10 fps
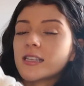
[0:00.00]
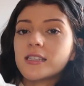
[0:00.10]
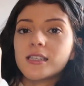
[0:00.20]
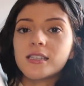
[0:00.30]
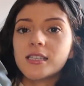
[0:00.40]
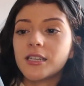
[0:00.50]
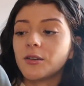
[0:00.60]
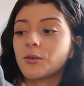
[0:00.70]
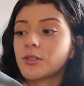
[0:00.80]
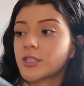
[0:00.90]
It's this
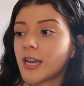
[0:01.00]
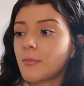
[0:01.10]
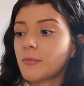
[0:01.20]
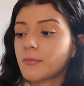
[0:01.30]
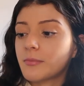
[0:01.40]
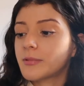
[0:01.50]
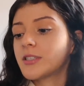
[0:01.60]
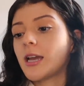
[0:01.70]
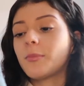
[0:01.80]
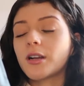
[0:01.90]
teal gem
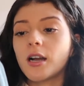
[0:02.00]
type of